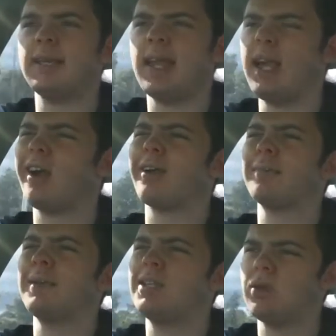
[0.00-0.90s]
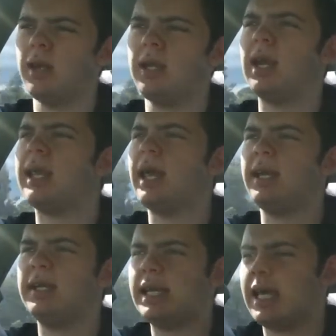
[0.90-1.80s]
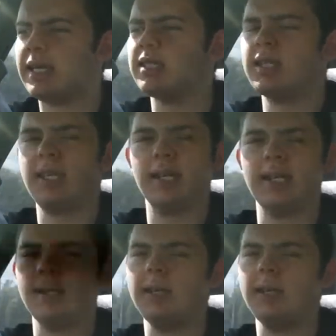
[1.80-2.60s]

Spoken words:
that they're going to be doing it again next year.